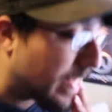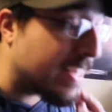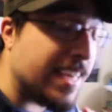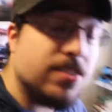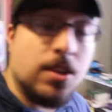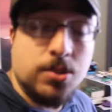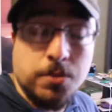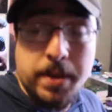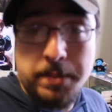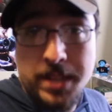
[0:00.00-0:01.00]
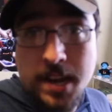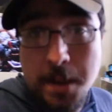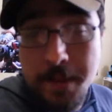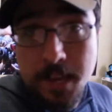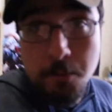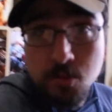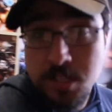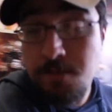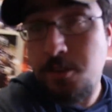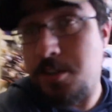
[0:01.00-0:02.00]
He's also planning on making more
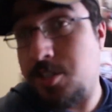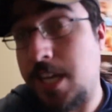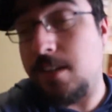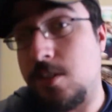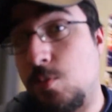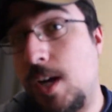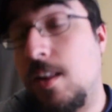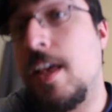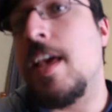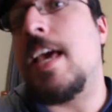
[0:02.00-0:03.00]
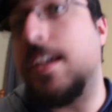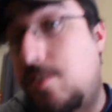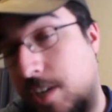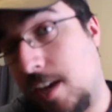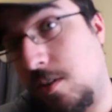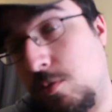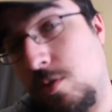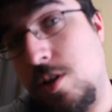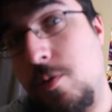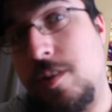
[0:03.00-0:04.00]
stuff for his channel as well. His channel
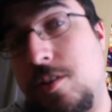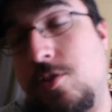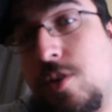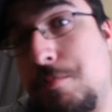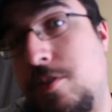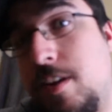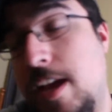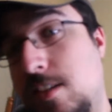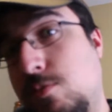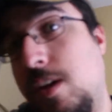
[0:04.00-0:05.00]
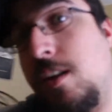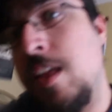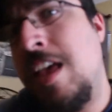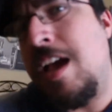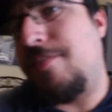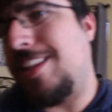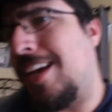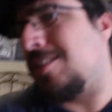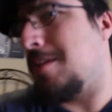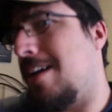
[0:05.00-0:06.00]
will go in the description as well. I feel
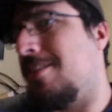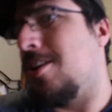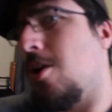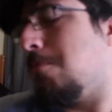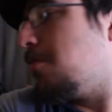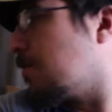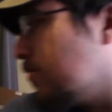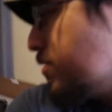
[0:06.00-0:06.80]
like I should have a notebook or